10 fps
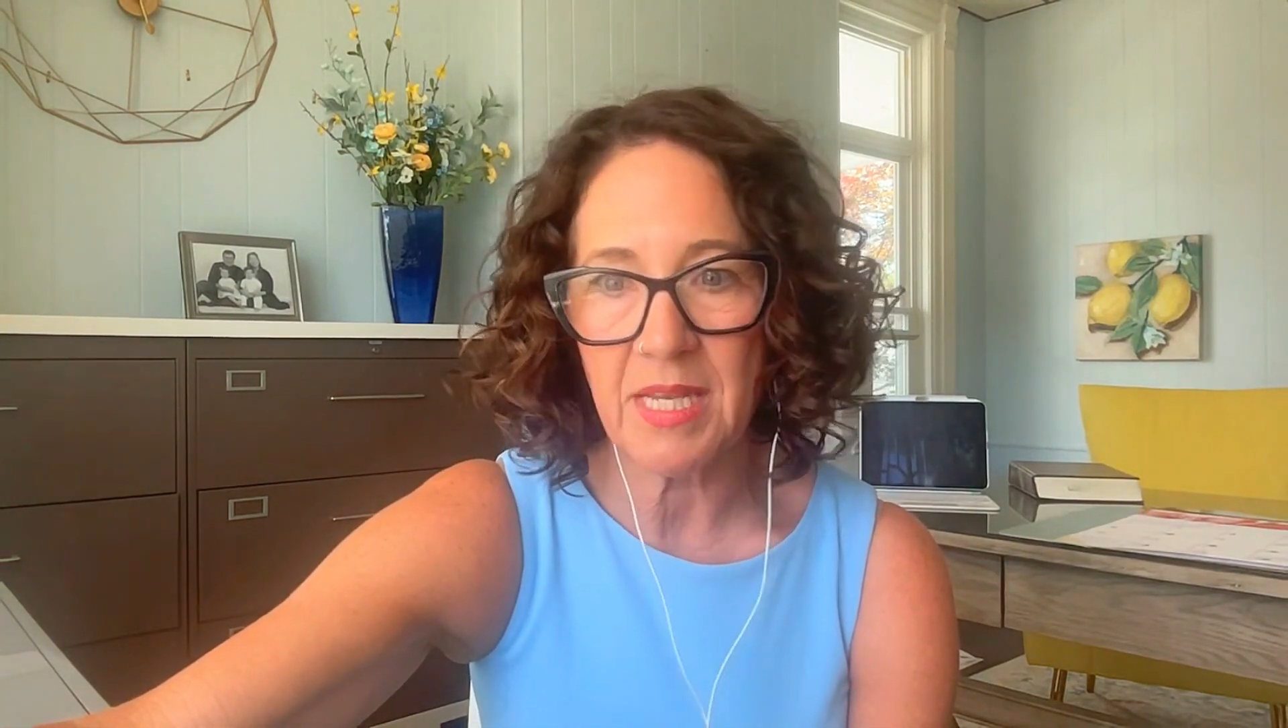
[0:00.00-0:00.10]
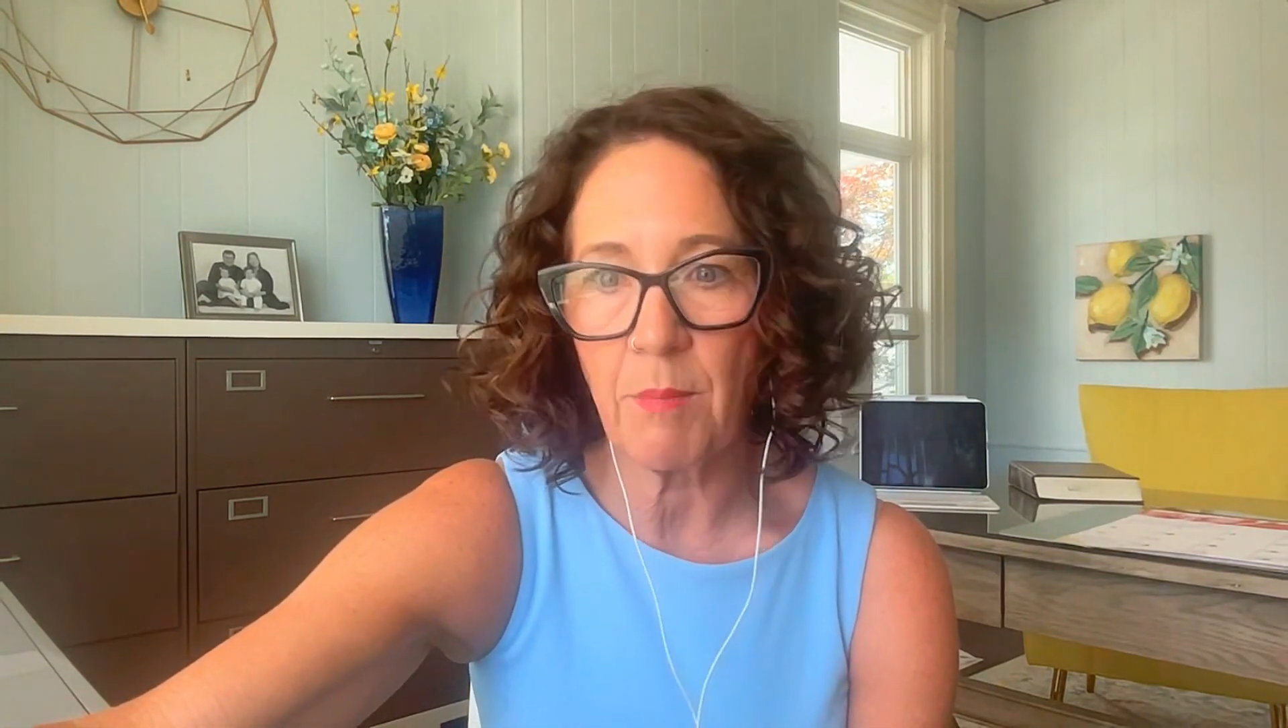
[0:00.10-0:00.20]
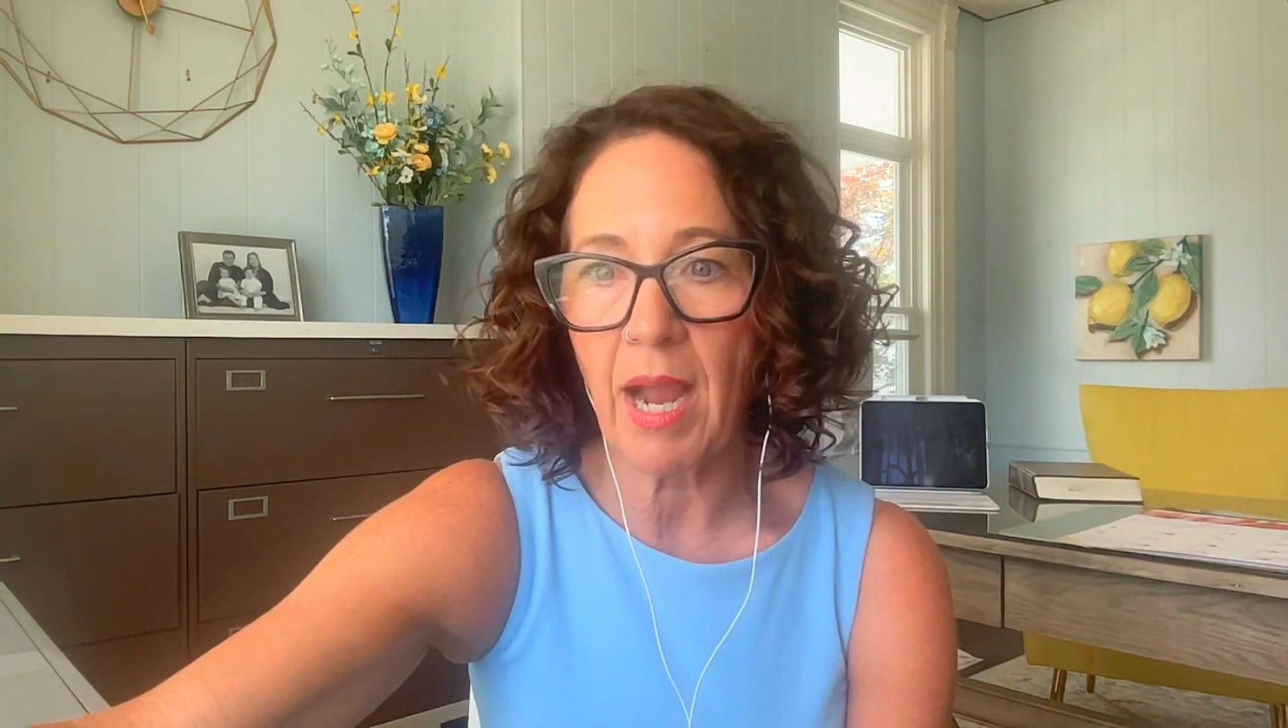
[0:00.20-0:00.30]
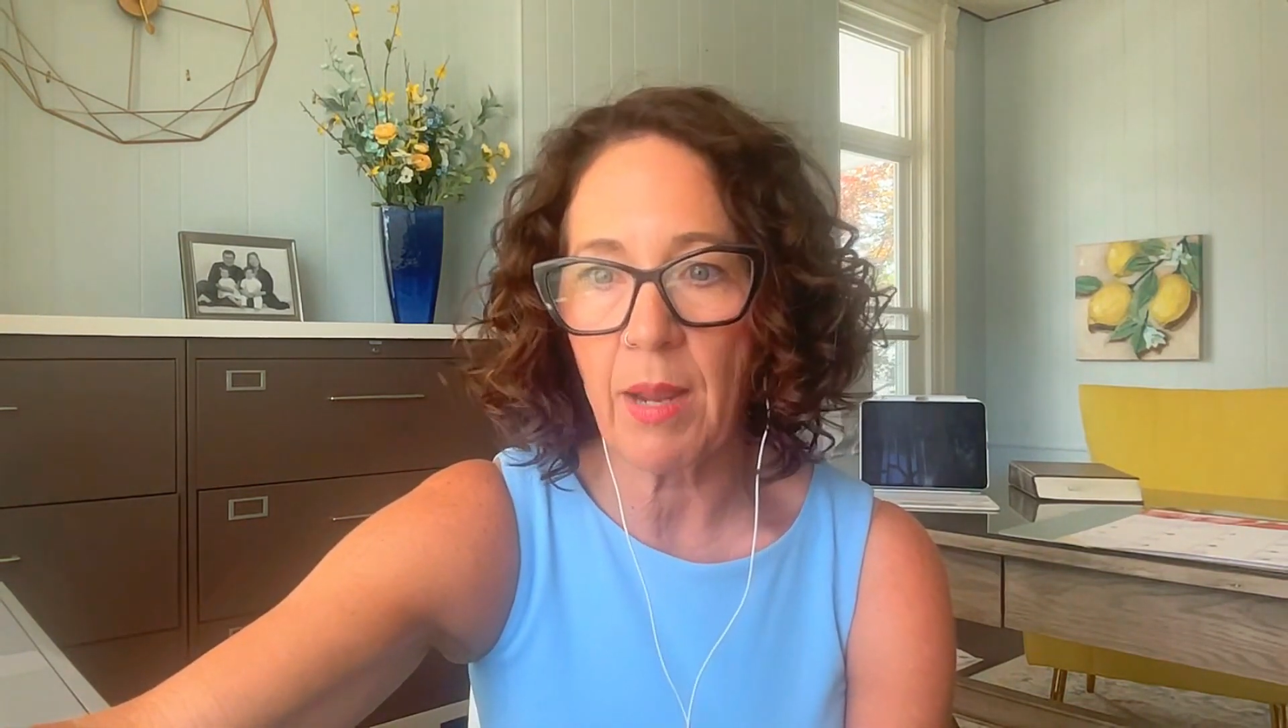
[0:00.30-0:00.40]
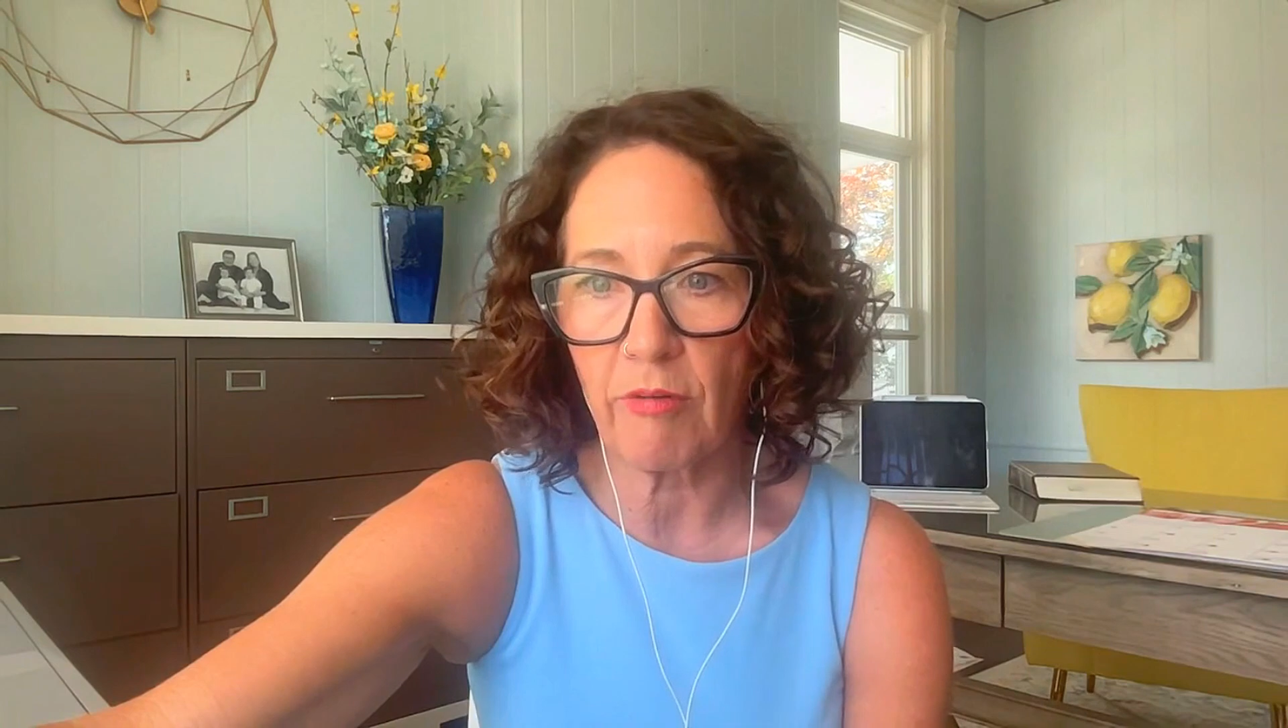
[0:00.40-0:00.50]

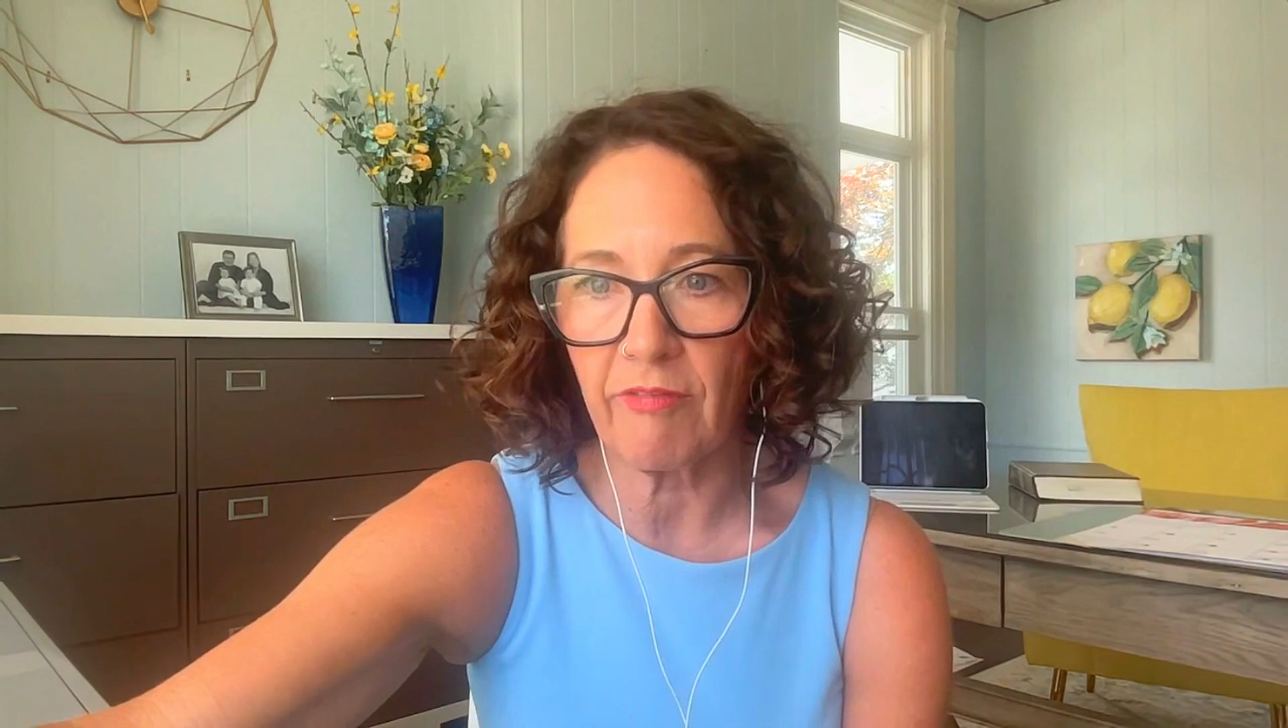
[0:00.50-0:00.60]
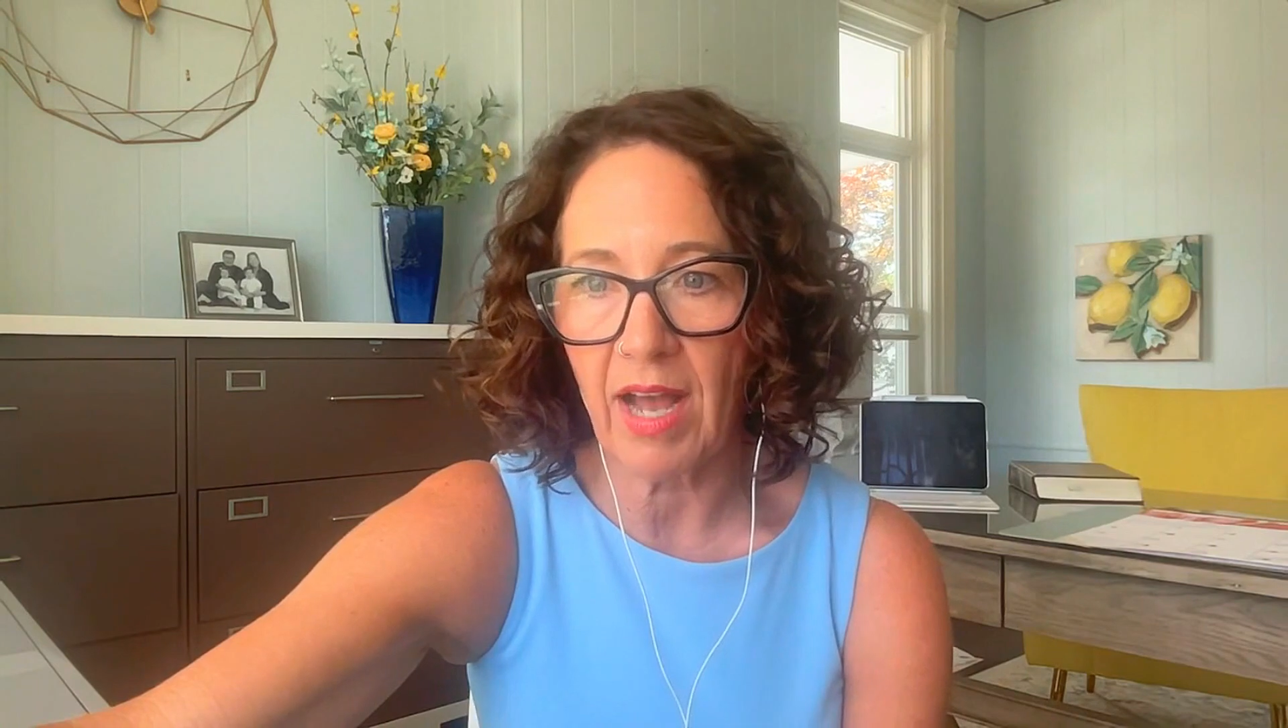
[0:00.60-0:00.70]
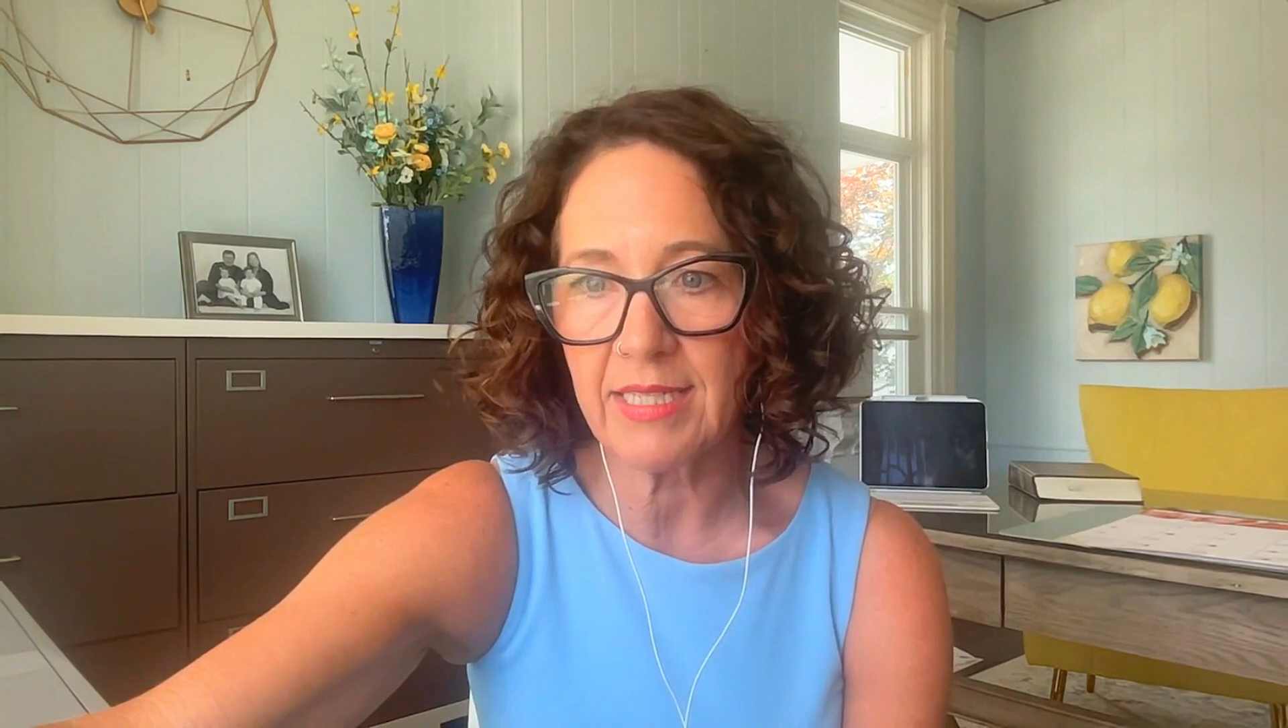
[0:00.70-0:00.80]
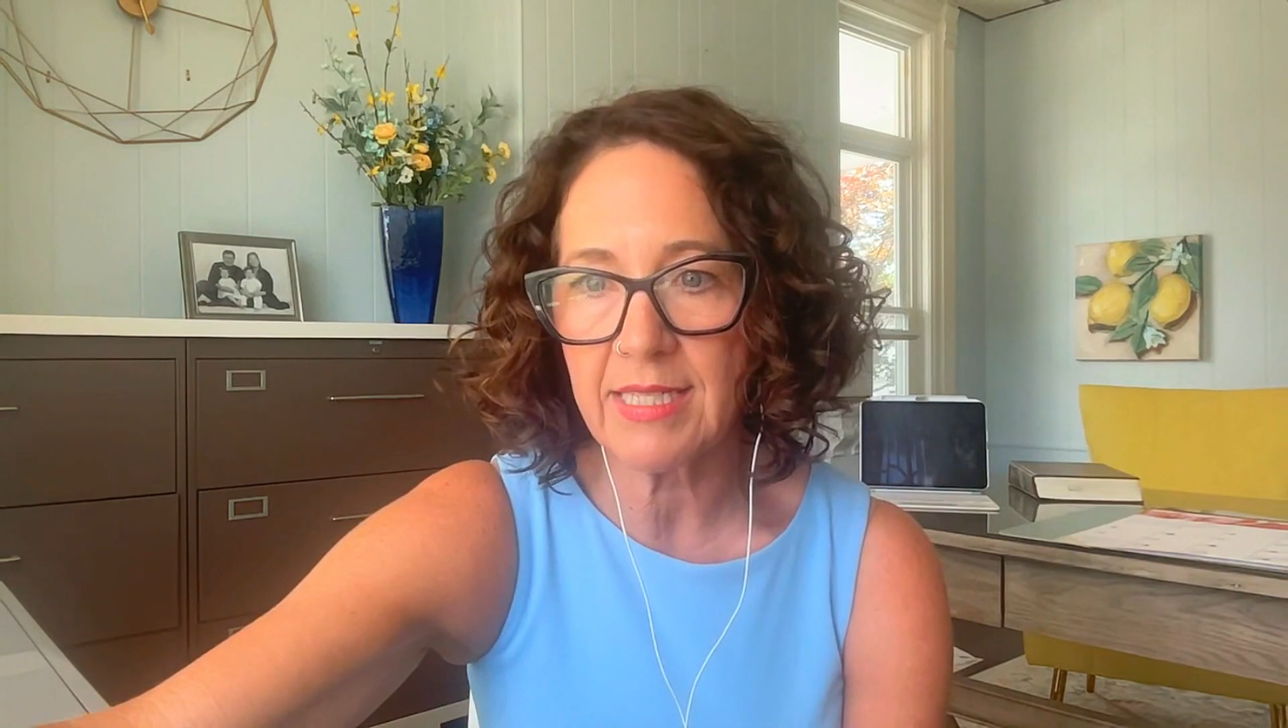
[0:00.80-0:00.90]
might provide